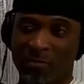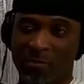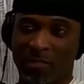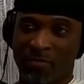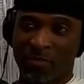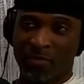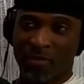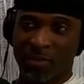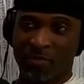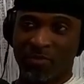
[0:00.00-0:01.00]
my first
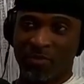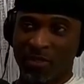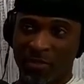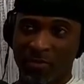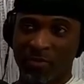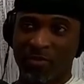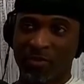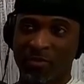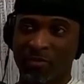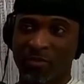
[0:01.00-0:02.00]
team was the Eagles.
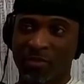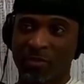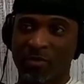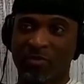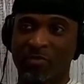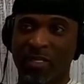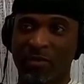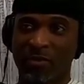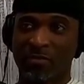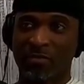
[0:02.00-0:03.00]
His first team was the
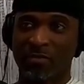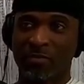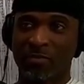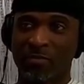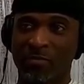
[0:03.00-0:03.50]
Falcons. Right.